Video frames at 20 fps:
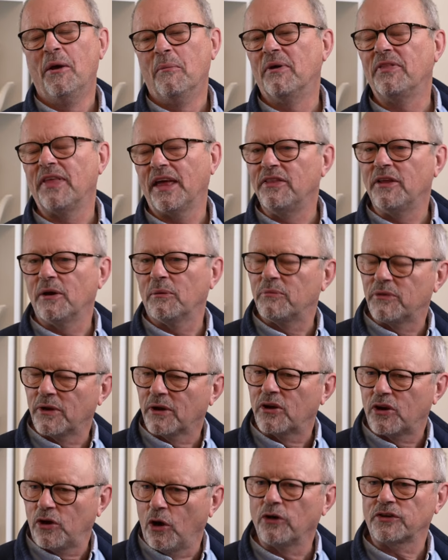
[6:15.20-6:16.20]
But then
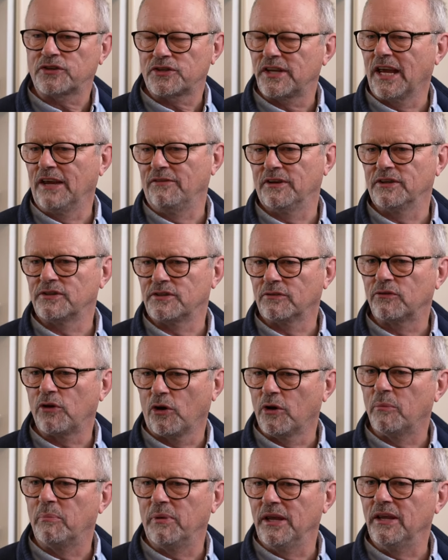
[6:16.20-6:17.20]
the cost savings have got
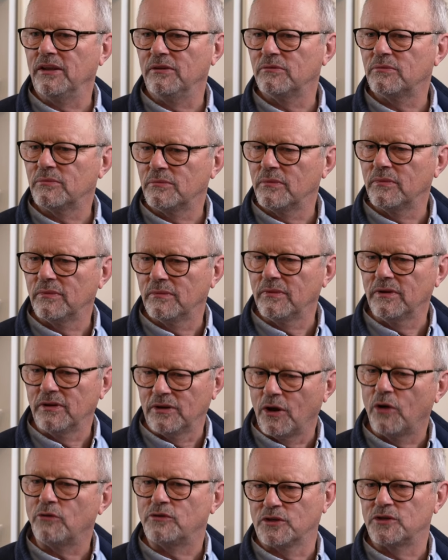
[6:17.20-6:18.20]
to be
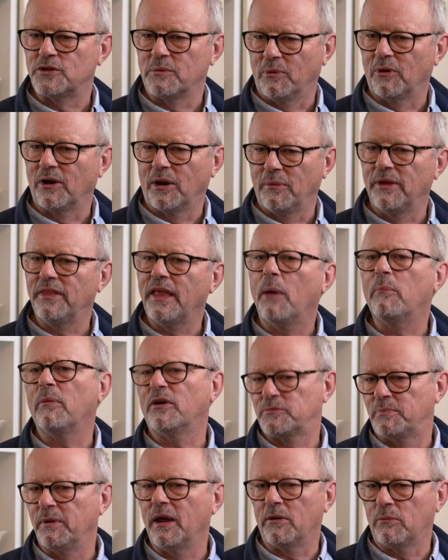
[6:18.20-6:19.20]
noticeable. I mean, that
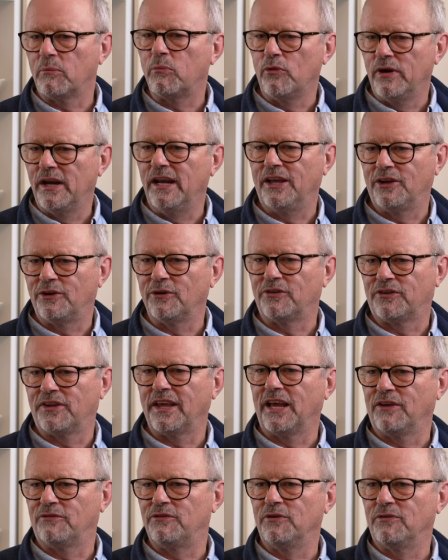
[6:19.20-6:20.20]
must be a really good
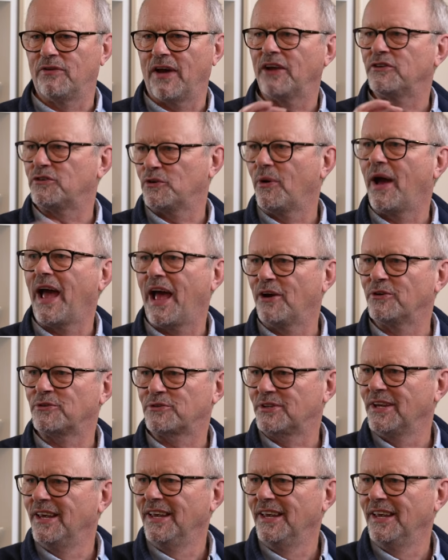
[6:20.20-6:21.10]
thing if you've had your house